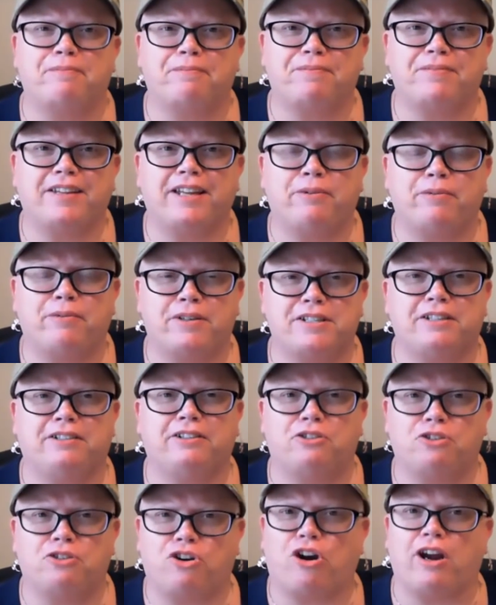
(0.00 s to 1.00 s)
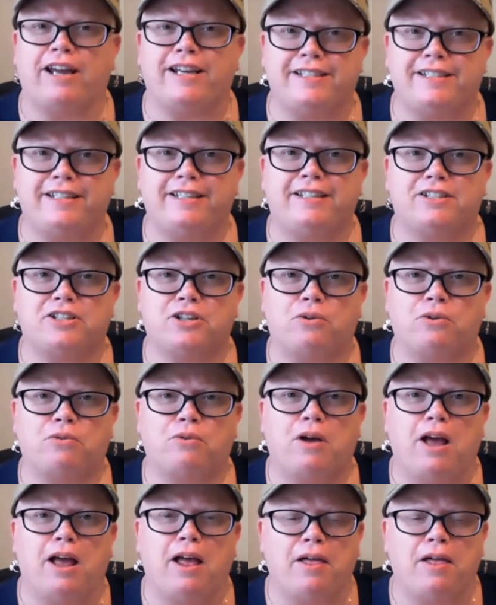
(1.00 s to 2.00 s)
It was a little crazy.
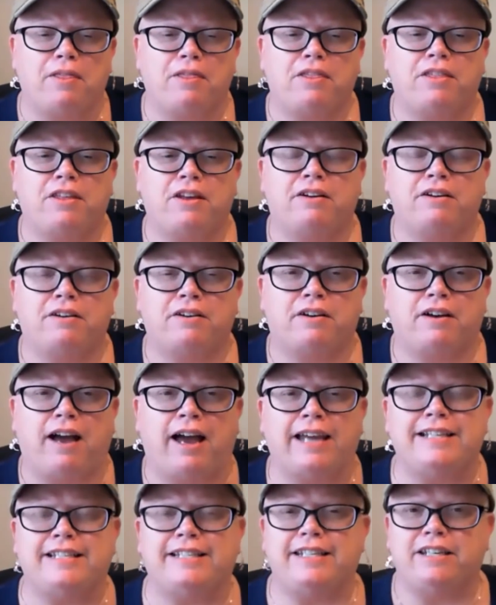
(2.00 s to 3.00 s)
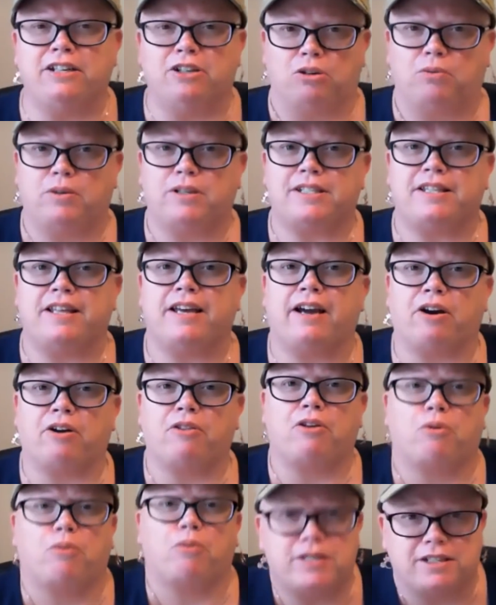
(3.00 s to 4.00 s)
So the ideal was there.
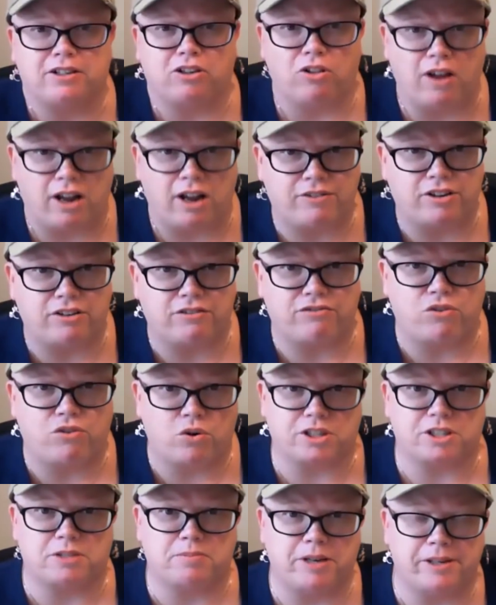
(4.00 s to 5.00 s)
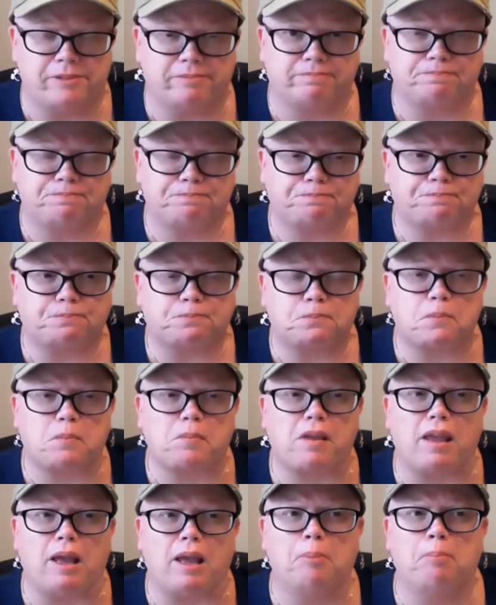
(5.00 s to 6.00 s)
There wasn't a lot of enforcement,
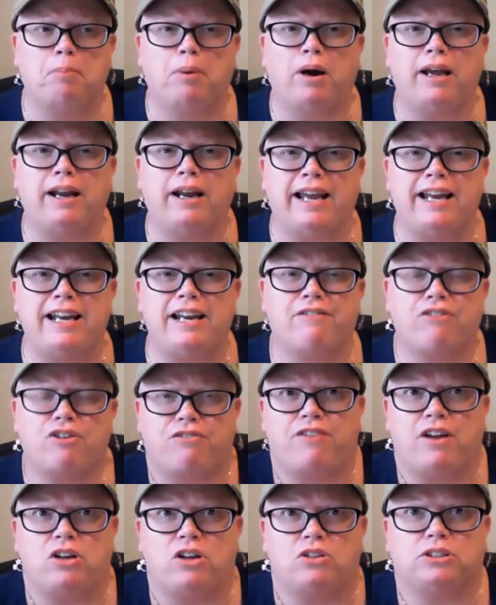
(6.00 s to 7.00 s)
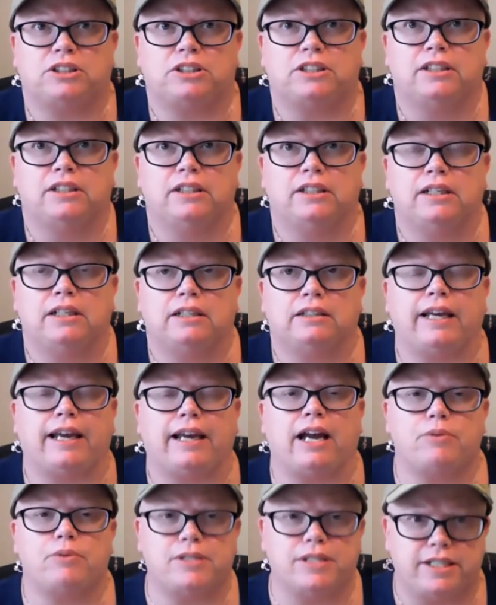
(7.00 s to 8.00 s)
but I never felt like
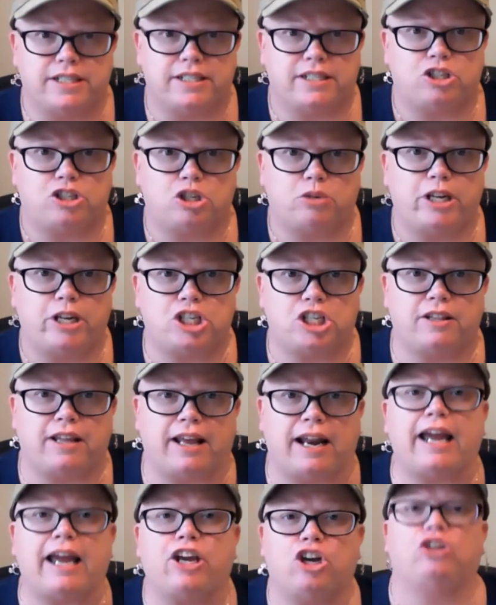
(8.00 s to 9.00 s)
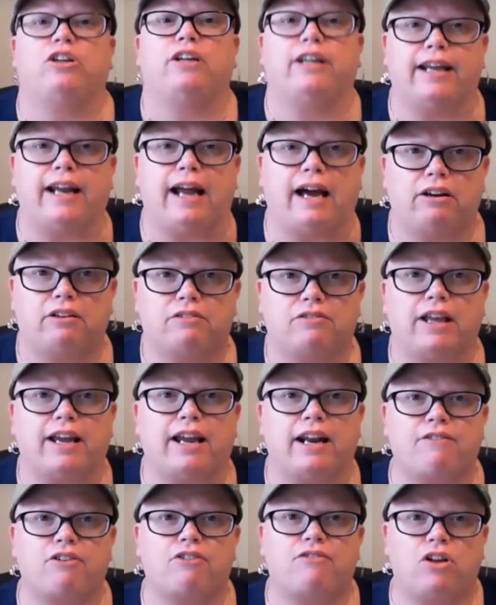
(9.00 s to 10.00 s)
I was in a situation that I couldn't get out of. Like I
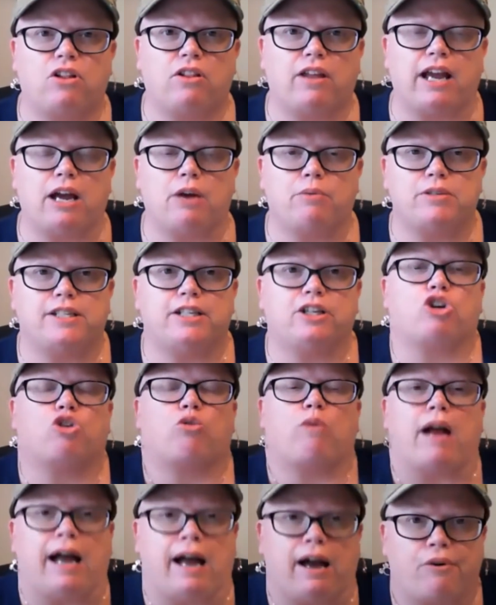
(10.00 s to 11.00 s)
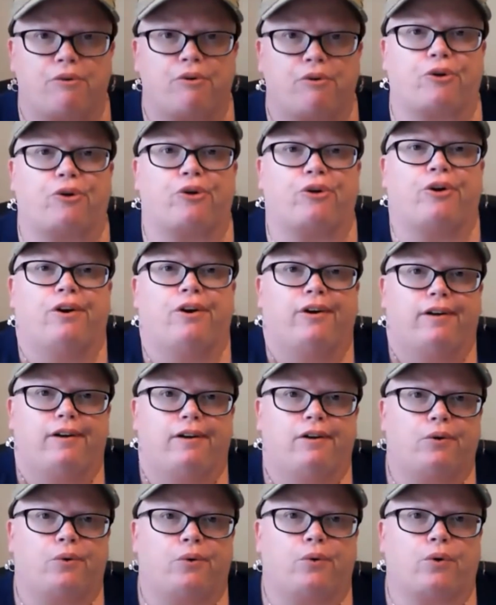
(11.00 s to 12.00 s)
never felt like I was in a crowd
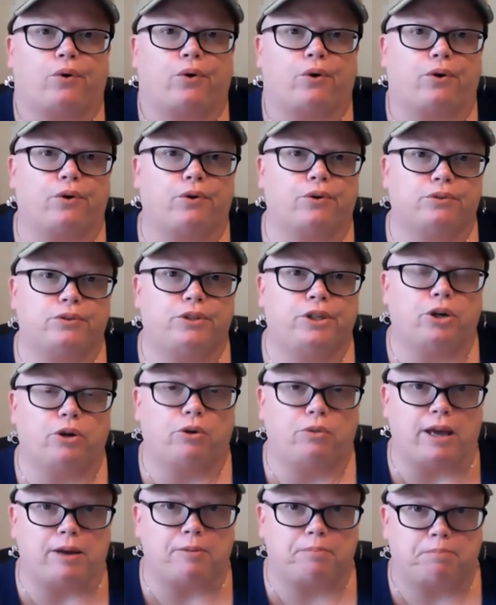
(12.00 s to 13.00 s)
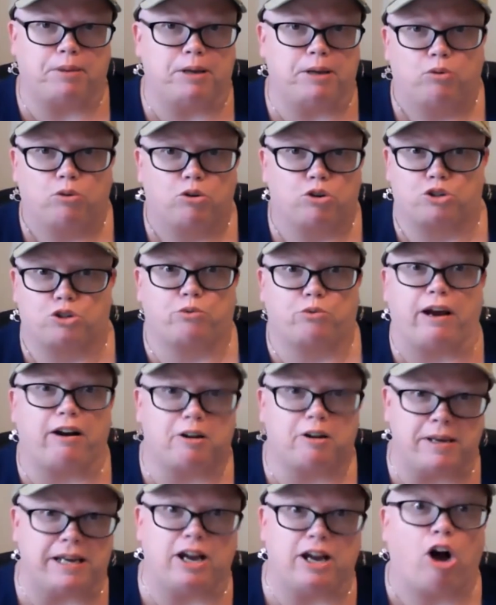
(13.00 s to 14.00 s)
or you know, that people were
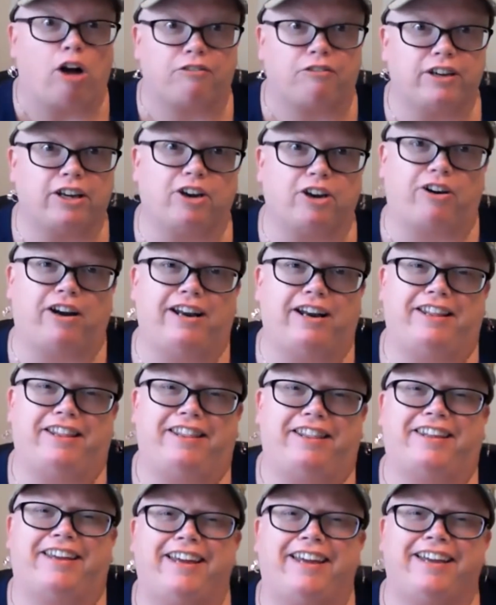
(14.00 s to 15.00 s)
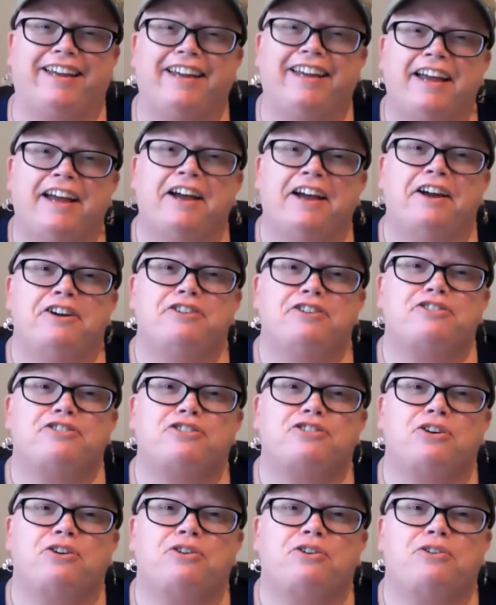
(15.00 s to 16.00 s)
surrounding me coughing or anything.
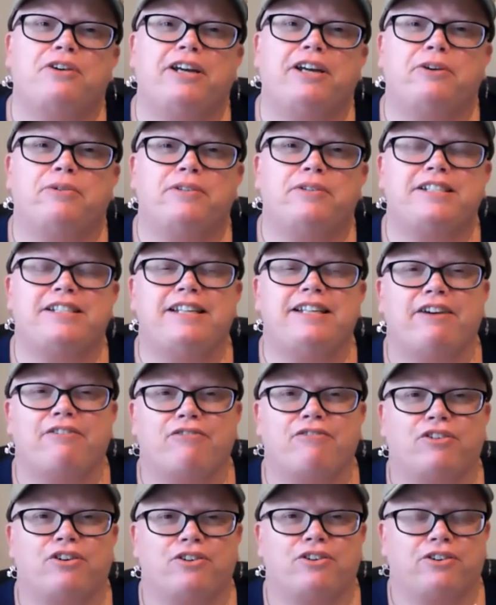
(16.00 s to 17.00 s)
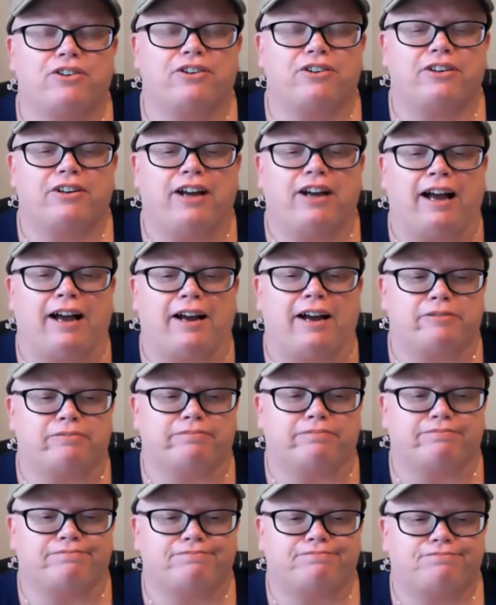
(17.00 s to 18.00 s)
So it was never,
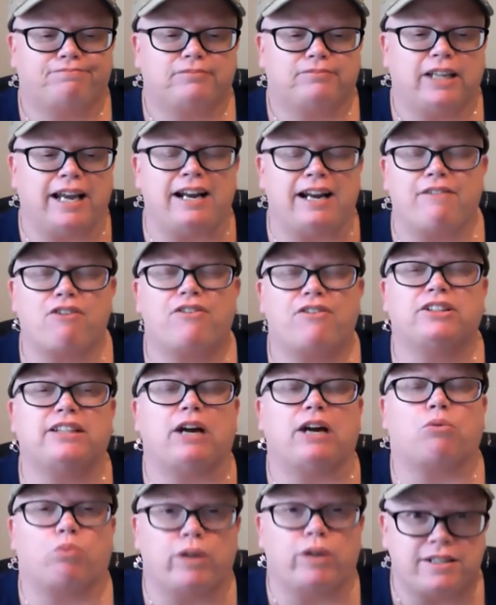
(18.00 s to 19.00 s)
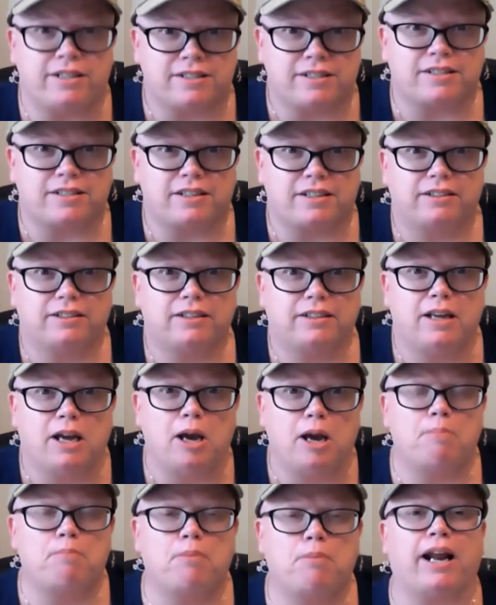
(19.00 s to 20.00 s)
like I never felt at risk,
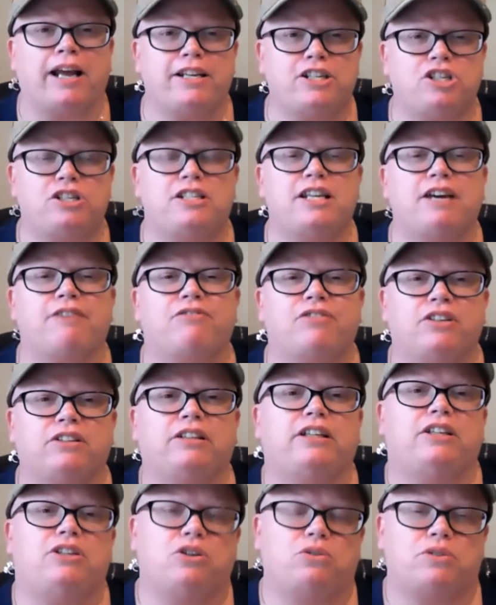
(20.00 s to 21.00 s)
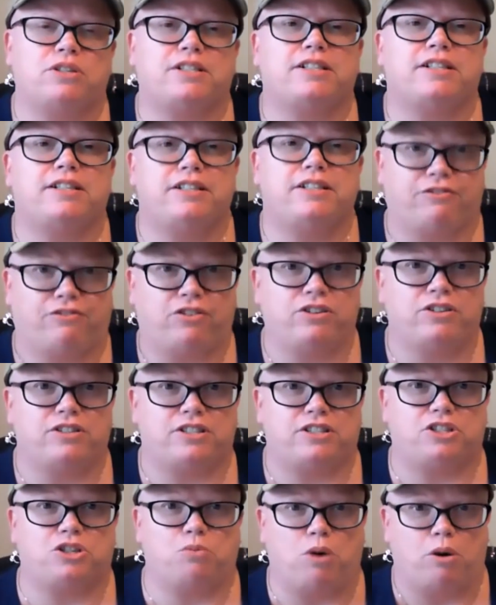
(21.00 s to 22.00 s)
but I definitely noticed a
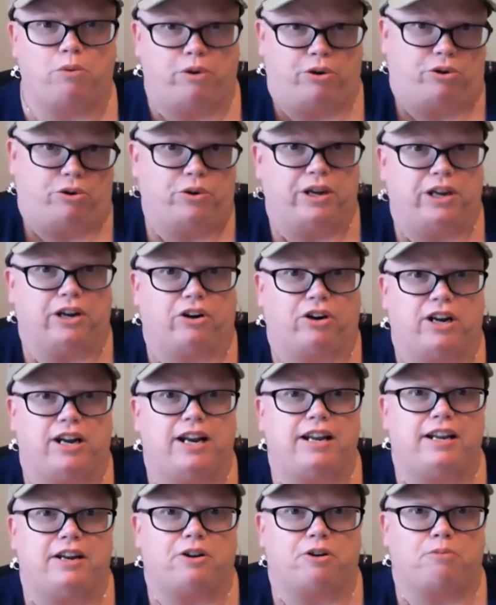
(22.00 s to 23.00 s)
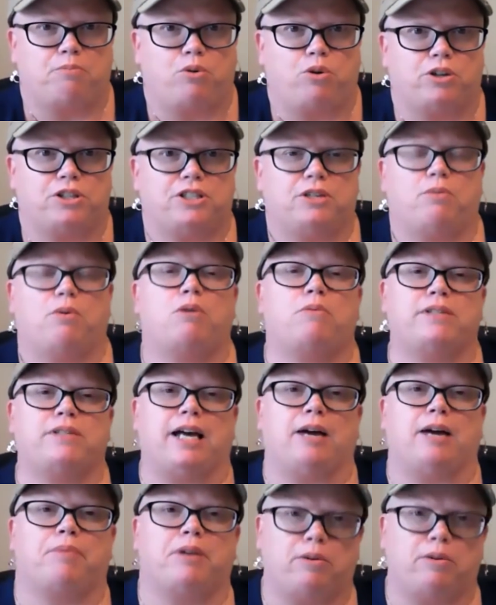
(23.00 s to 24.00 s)
difference to what we were doing in our Canadian airports and what was
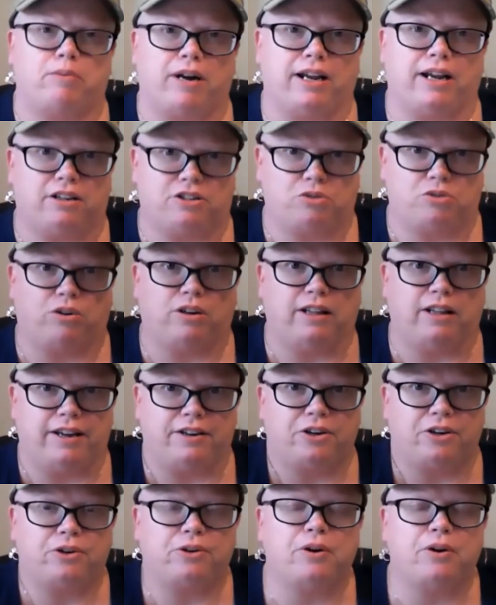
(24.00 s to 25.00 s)
happening when I got to Orlando.